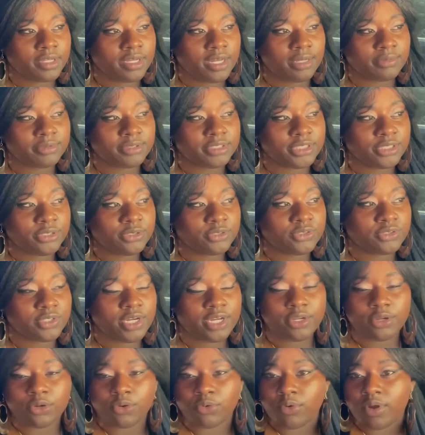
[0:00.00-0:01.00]
I'm still
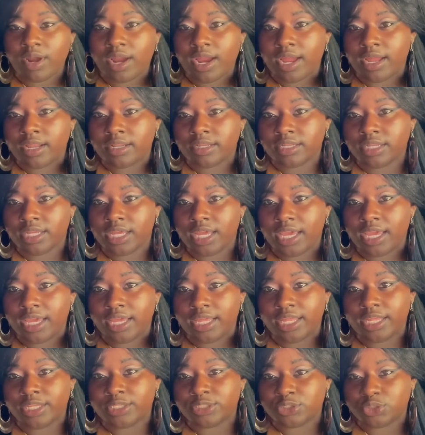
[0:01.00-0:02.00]
trying to grind
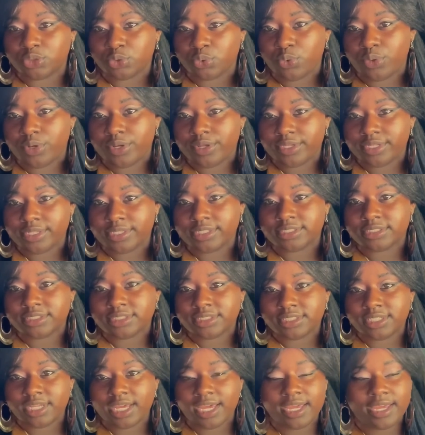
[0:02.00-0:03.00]
and enjoy this
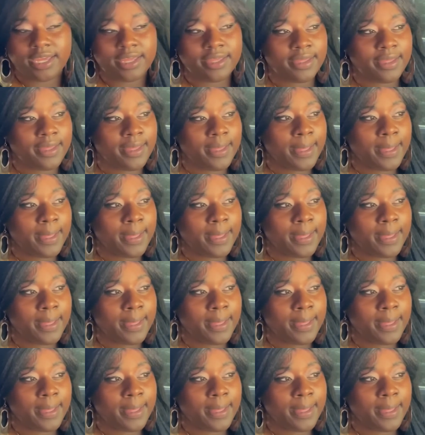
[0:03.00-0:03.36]
day.